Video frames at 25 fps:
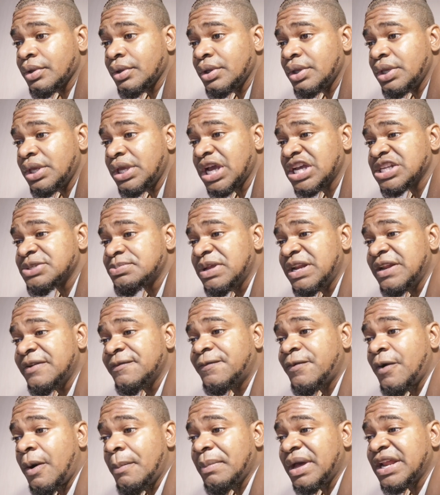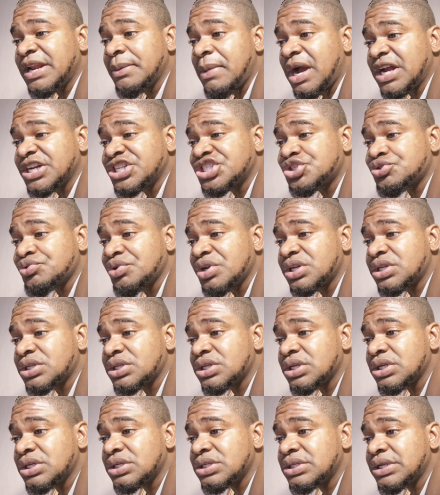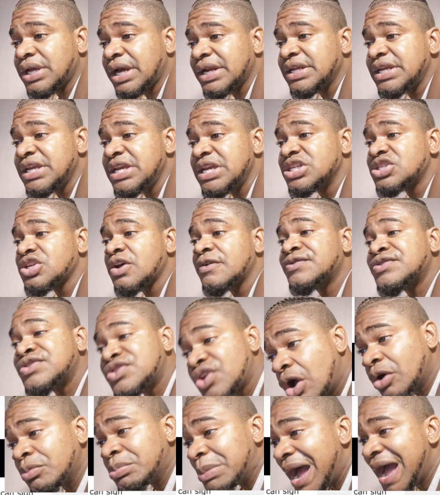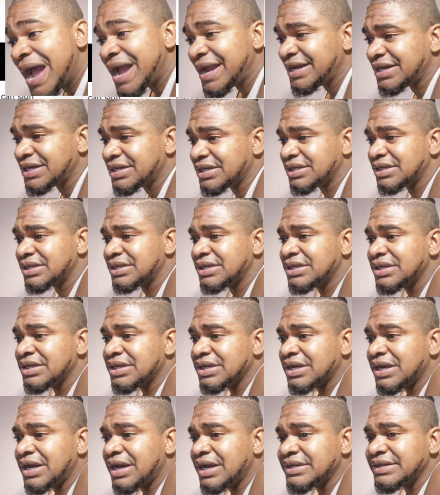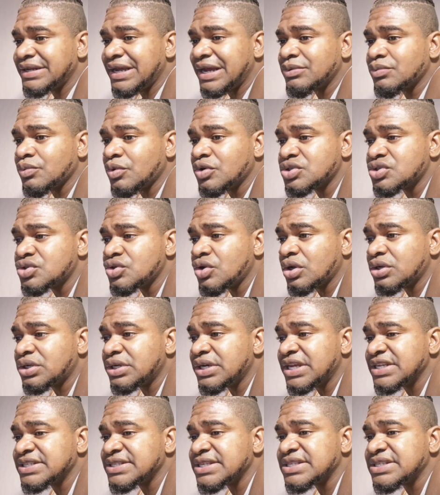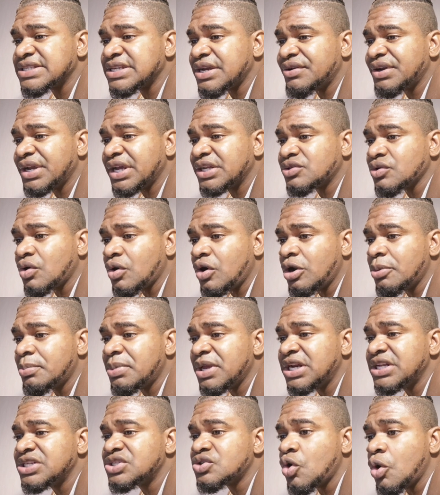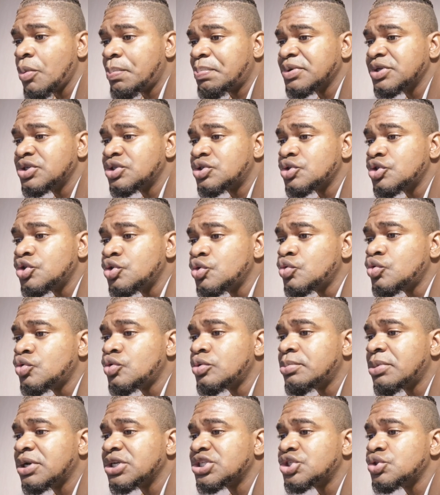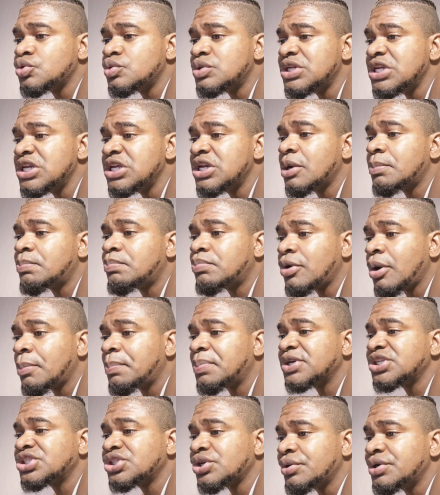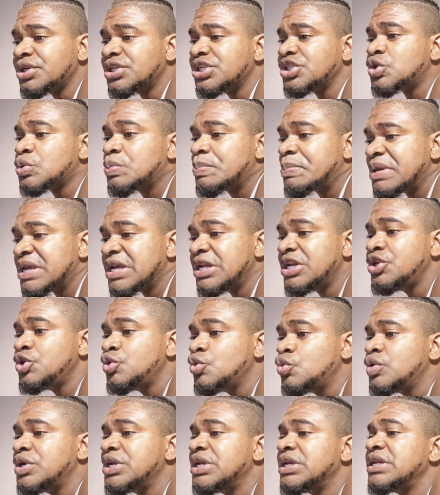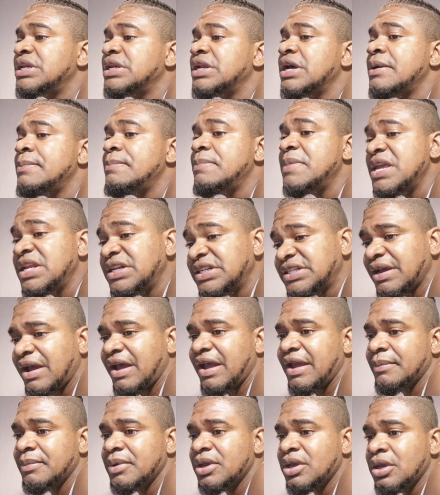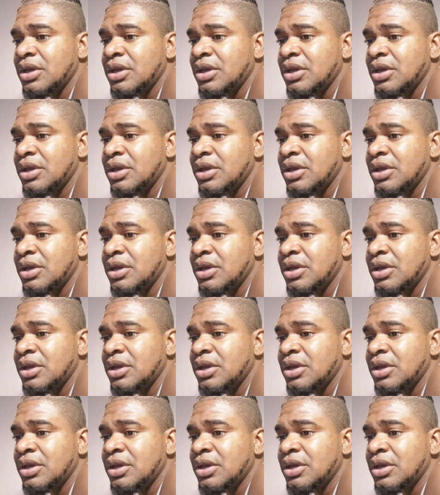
he has been informed by the magistrate that he is of some mind. And that was not necessary at all. Bail is open to you, but you need a proper surety to bail you in the meantime.